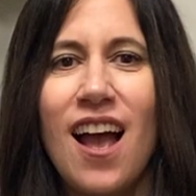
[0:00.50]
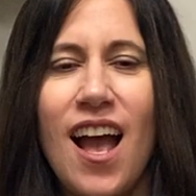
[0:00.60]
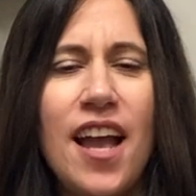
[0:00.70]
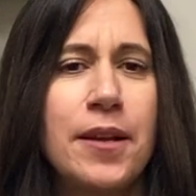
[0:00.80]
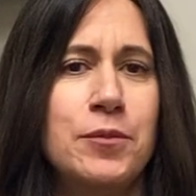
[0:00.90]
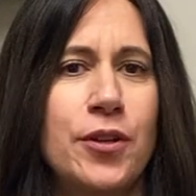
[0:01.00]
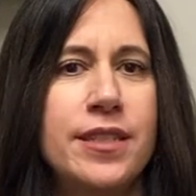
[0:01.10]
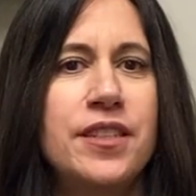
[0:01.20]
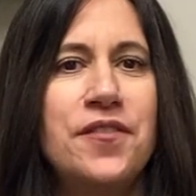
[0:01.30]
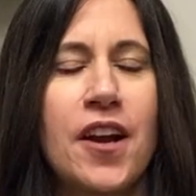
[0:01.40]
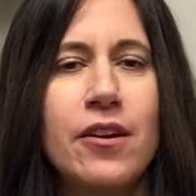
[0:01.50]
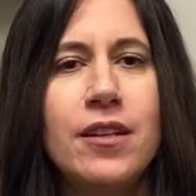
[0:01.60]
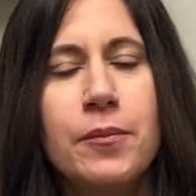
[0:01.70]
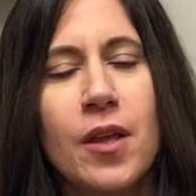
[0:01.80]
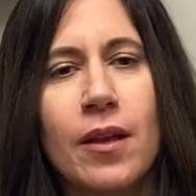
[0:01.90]
Hi, I'm Tracy Farrell.
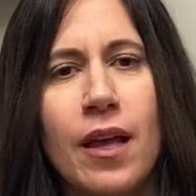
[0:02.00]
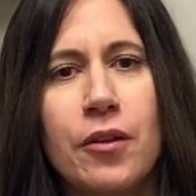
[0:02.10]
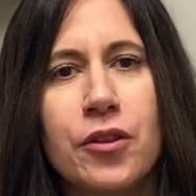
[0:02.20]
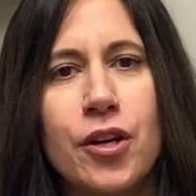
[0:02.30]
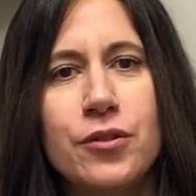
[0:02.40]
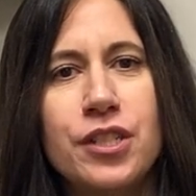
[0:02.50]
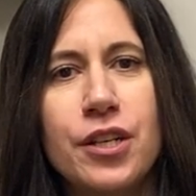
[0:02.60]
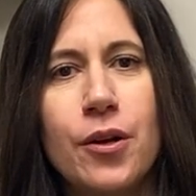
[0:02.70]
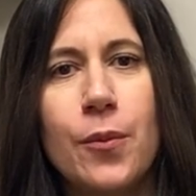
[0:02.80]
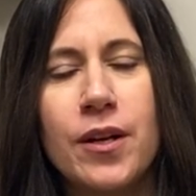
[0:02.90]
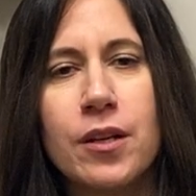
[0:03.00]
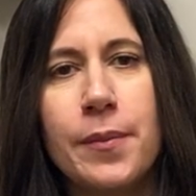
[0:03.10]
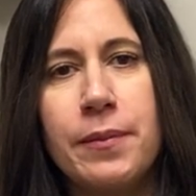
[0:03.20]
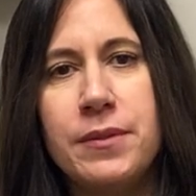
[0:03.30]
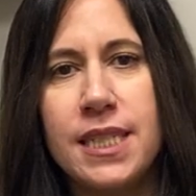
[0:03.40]
I'm the health coach here at
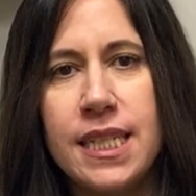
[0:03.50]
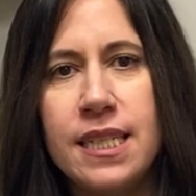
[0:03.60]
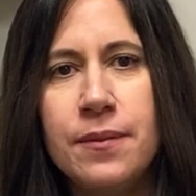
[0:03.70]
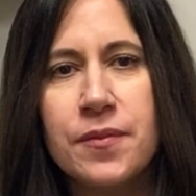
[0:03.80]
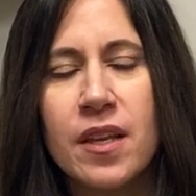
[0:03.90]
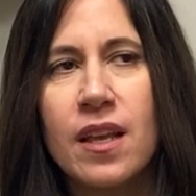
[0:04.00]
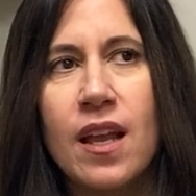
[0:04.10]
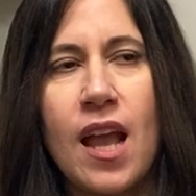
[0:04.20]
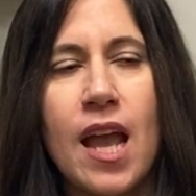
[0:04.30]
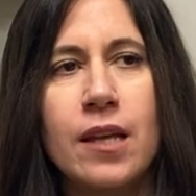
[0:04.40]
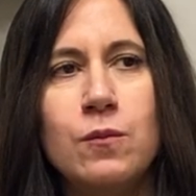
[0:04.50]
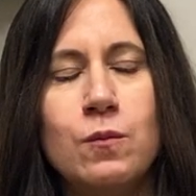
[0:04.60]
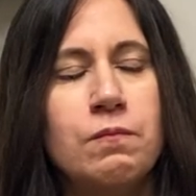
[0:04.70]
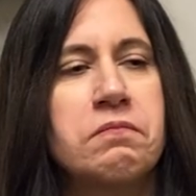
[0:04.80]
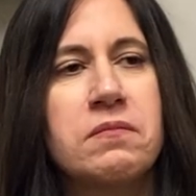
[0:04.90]
WellcomeMD. And
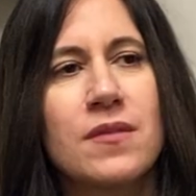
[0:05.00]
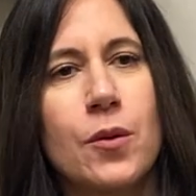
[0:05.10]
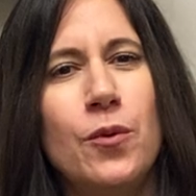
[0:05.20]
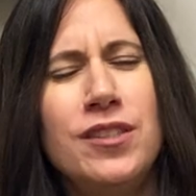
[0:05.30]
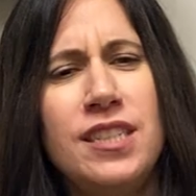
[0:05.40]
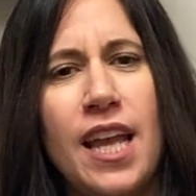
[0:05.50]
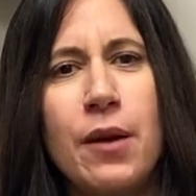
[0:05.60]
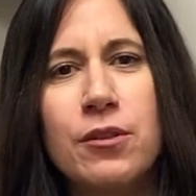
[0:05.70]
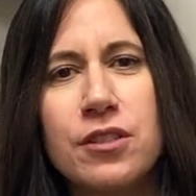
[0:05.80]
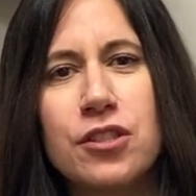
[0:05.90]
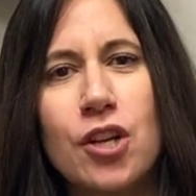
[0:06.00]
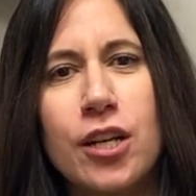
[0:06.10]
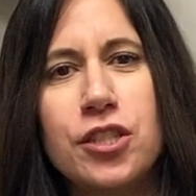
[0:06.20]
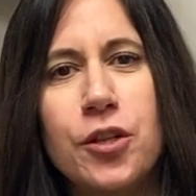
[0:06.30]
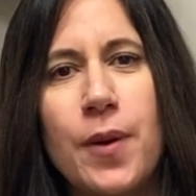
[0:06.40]
well, today I wanted to talk
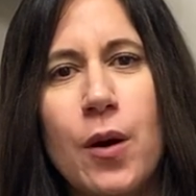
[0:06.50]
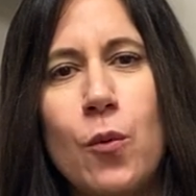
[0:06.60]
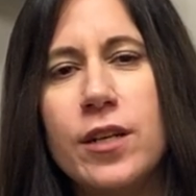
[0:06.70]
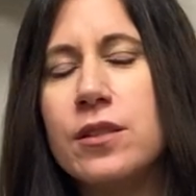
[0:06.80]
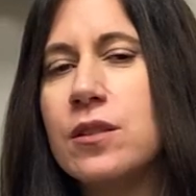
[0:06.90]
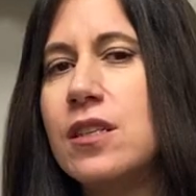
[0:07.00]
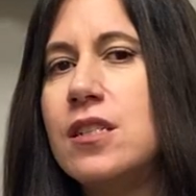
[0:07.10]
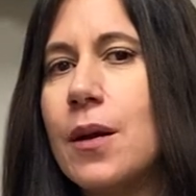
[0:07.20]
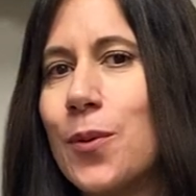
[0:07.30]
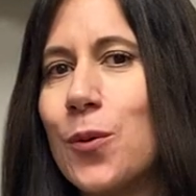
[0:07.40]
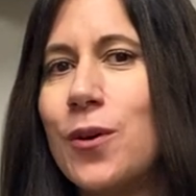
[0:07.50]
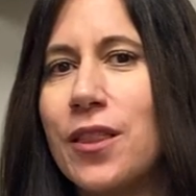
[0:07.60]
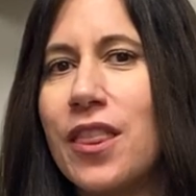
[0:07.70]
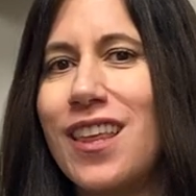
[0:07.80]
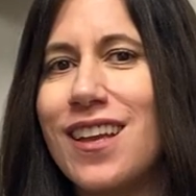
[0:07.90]
to you about what is the number one
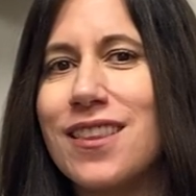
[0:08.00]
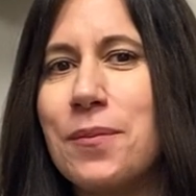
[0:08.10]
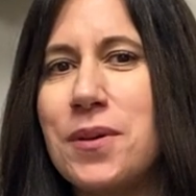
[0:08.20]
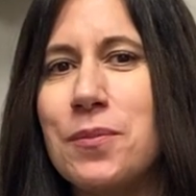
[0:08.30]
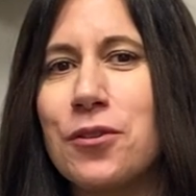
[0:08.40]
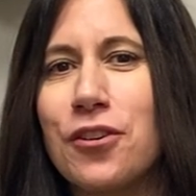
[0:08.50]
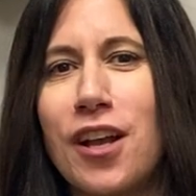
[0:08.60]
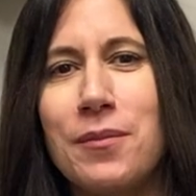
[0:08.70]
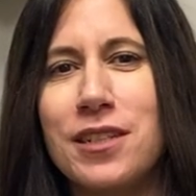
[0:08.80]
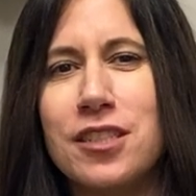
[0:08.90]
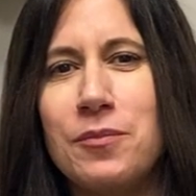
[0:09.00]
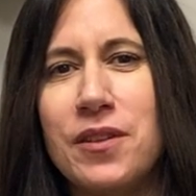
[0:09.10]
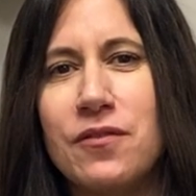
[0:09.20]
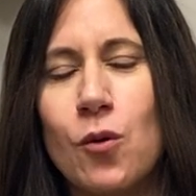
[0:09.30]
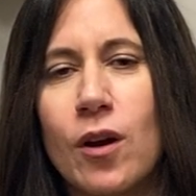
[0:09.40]
thing that people are coming to me
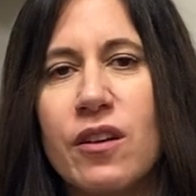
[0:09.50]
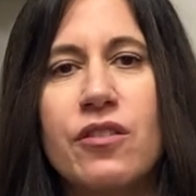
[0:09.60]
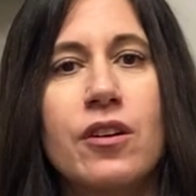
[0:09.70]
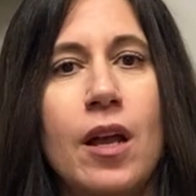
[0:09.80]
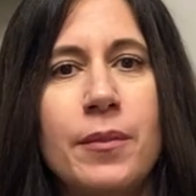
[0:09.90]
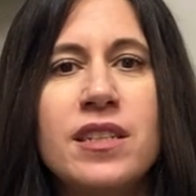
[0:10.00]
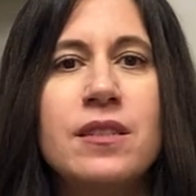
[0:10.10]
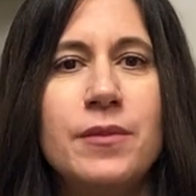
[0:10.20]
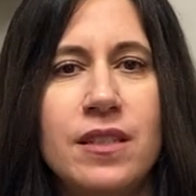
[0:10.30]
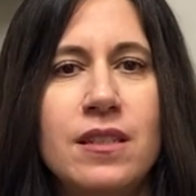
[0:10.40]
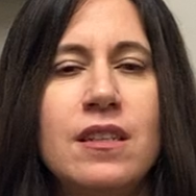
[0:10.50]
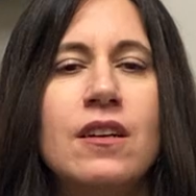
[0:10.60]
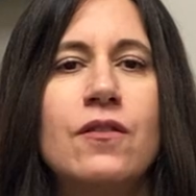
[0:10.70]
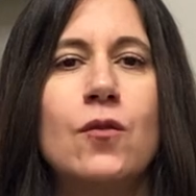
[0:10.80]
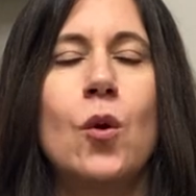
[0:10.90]
for. They're coming to me
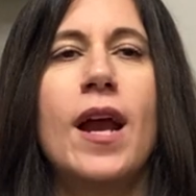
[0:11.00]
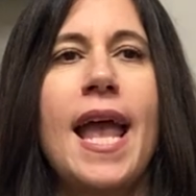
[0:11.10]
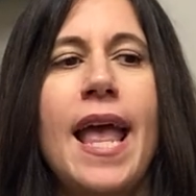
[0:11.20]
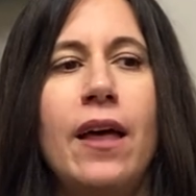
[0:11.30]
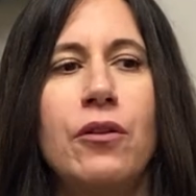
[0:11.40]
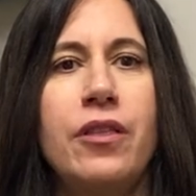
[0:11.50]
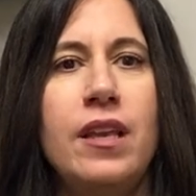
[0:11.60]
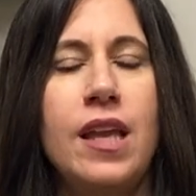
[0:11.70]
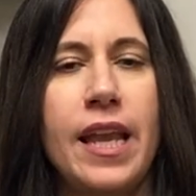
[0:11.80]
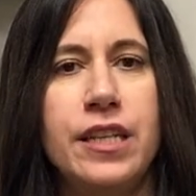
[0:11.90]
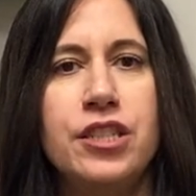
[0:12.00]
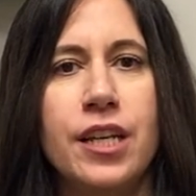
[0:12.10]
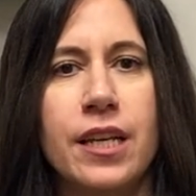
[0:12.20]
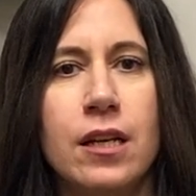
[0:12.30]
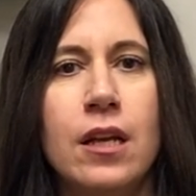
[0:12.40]
for healthy
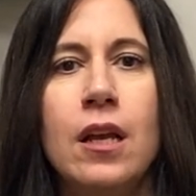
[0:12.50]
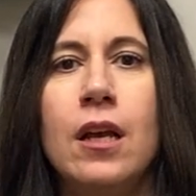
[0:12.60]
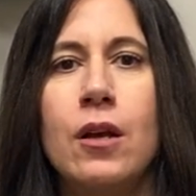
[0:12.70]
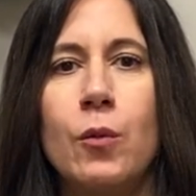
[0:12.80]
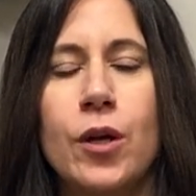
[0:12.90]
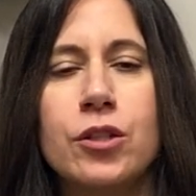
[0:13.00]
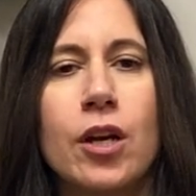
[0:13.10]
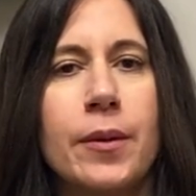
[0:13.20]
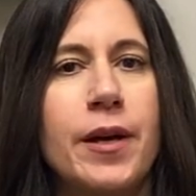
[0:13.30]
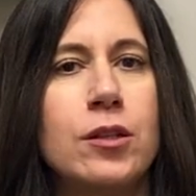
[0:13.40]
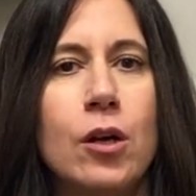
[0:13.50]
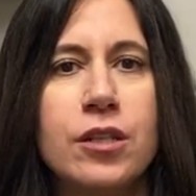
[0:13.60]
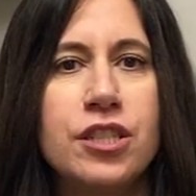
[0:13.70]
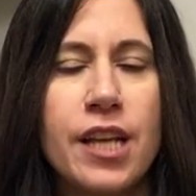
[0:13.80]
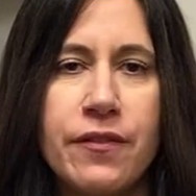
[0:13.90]
aging. We're talking about
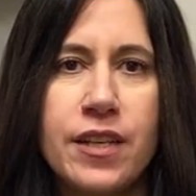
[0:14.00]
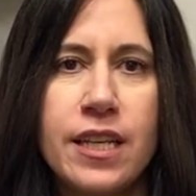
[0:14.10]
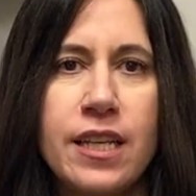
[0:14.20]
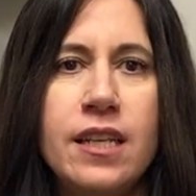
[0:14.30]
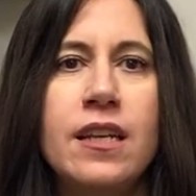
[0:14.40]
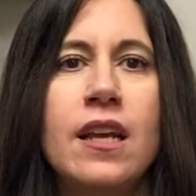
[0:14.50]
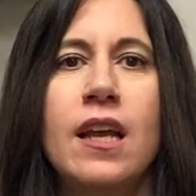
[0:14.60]
longevity